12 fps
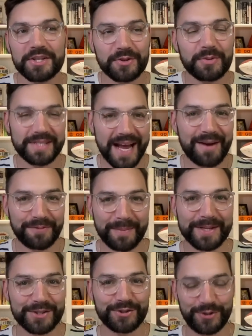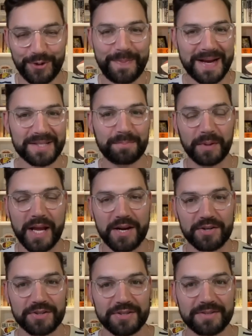So aside from its two best
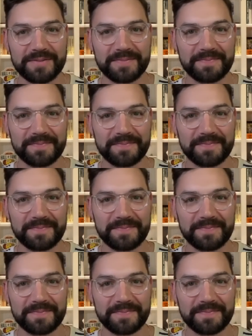players,